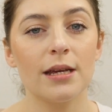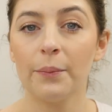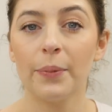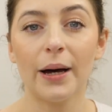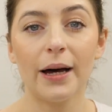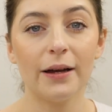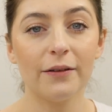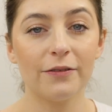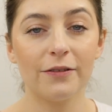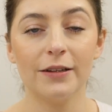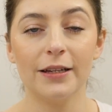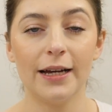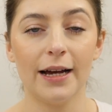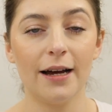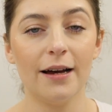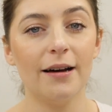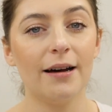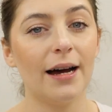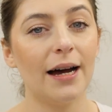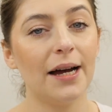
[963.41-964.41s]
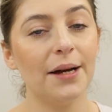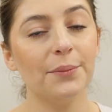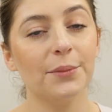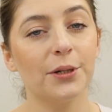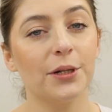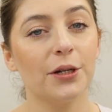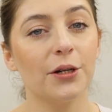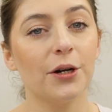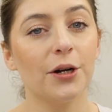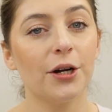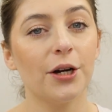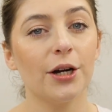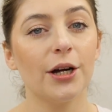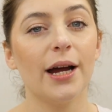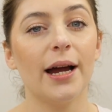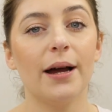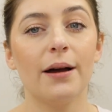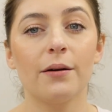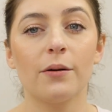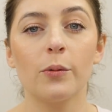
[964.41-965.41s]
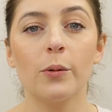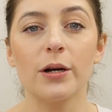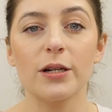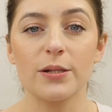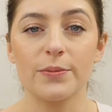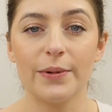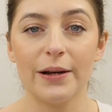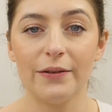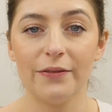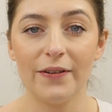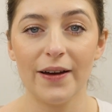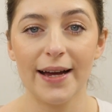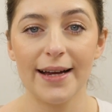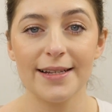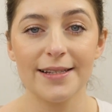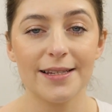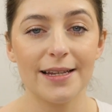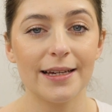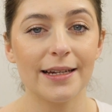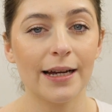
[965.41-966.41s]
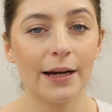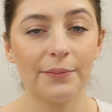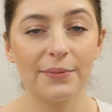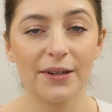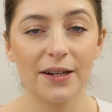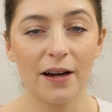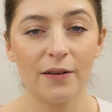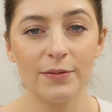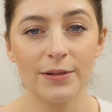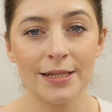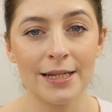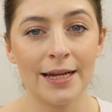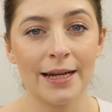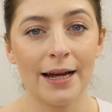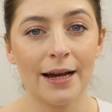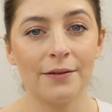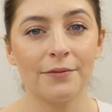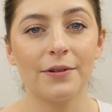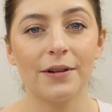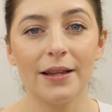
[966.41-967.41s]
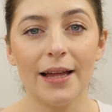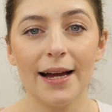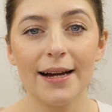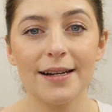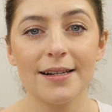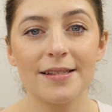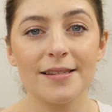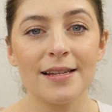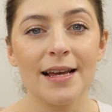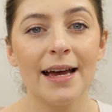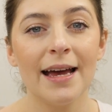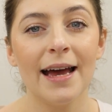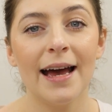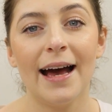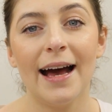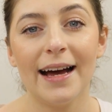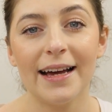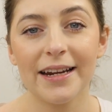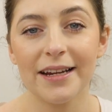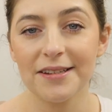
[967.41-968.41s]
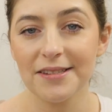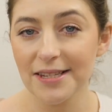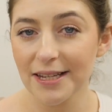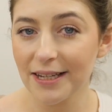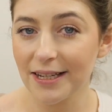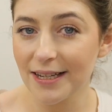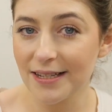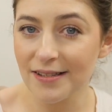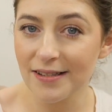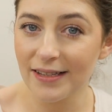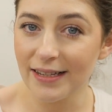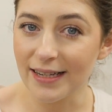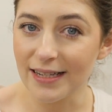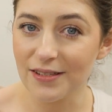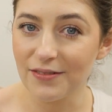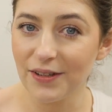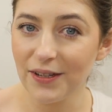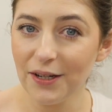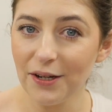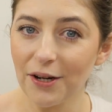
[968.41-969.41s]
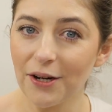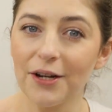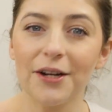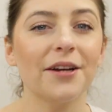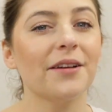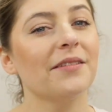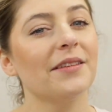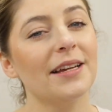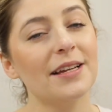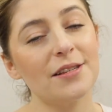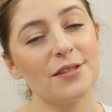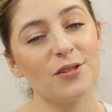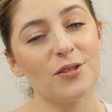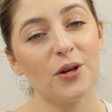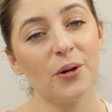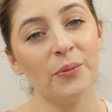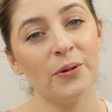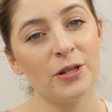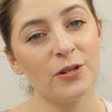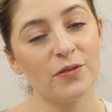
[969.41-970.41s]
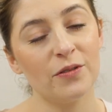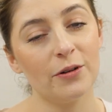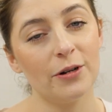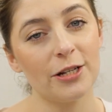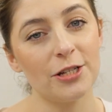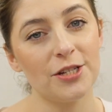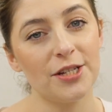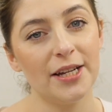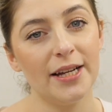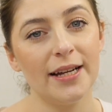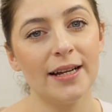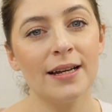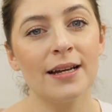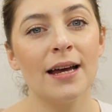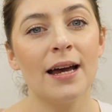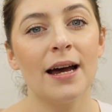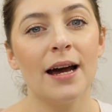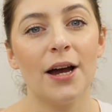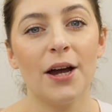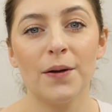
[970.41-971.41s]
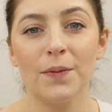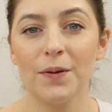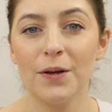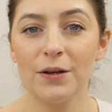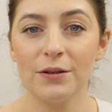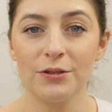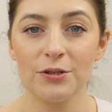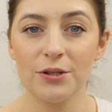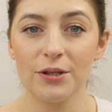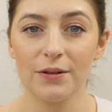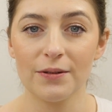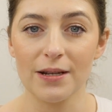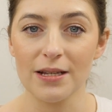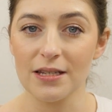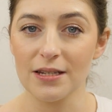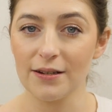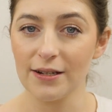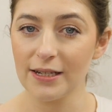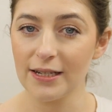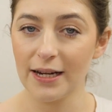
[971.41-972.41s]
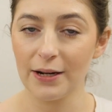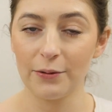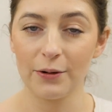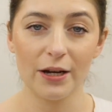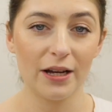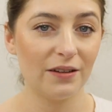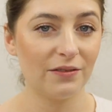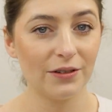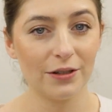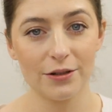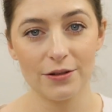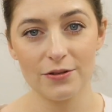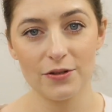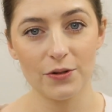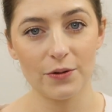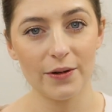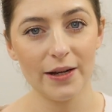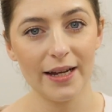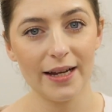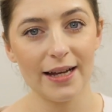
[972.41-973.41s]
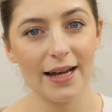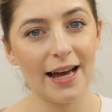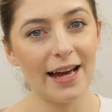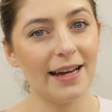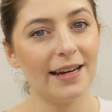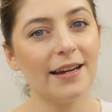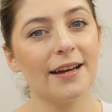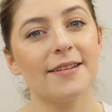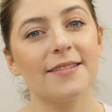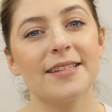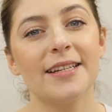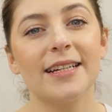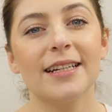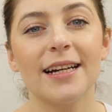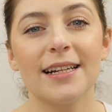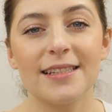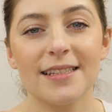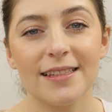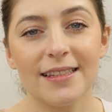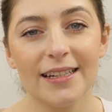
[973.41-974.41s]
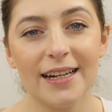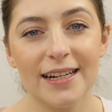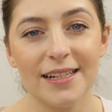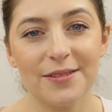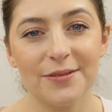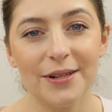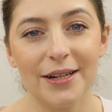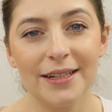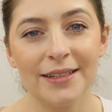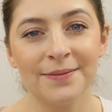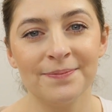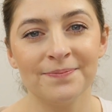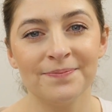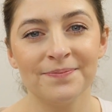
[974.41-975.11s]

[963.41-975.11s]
But for now, I'm gonna go and wash my face and have a cup of tea and relax, and I'll see you guys in the next video. Thanks so much for watching. I hope you enjoy the rest of your day, whatever you're doing, and I'll see you guys in the next one.